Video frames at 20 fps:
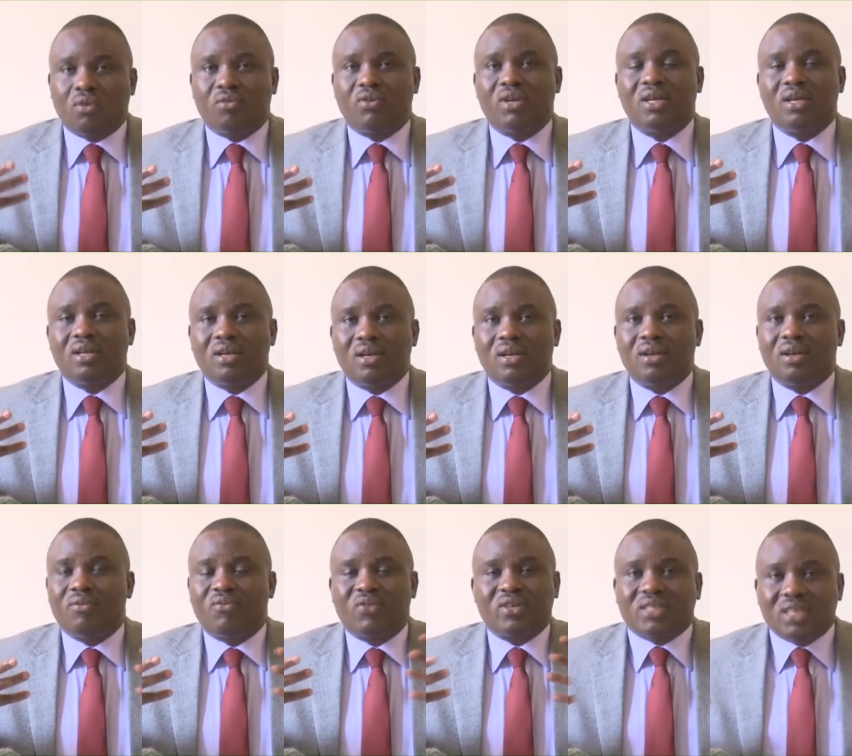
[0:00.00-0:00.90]
of
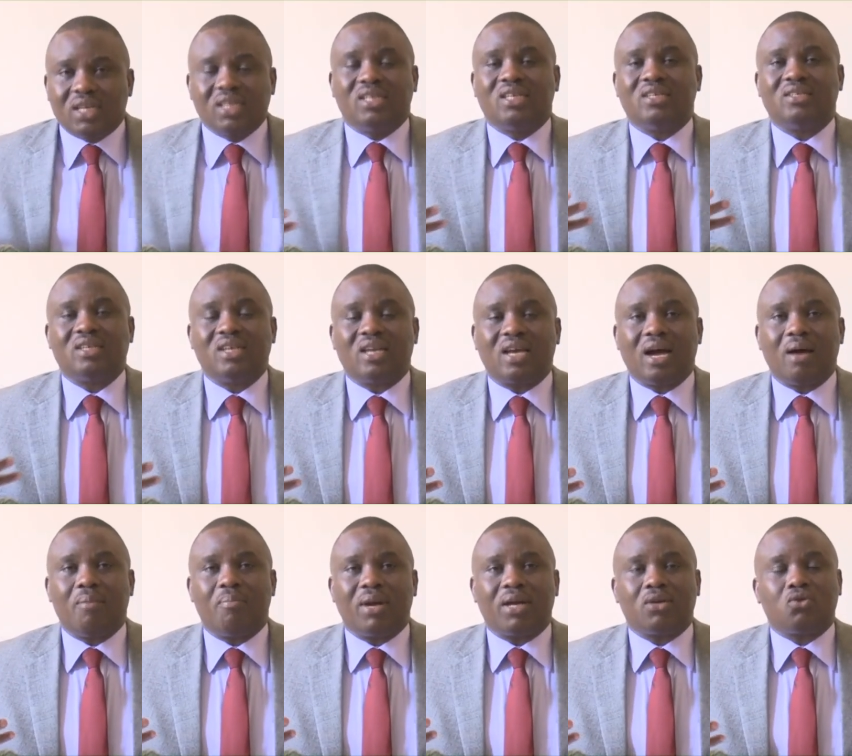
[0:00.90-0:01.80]
the facilities in
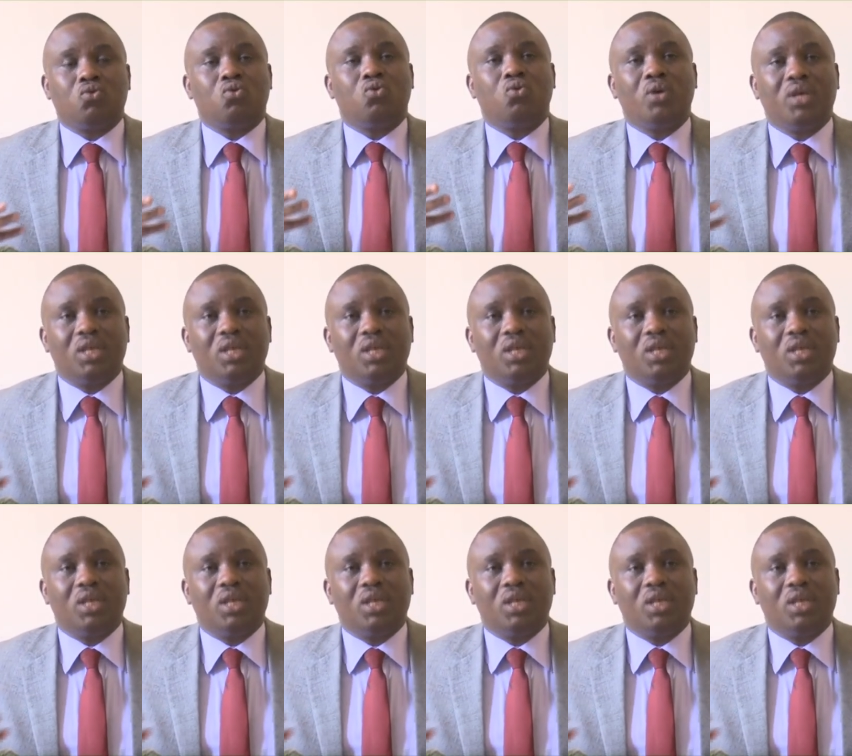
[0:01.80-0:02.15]
Kampala, to do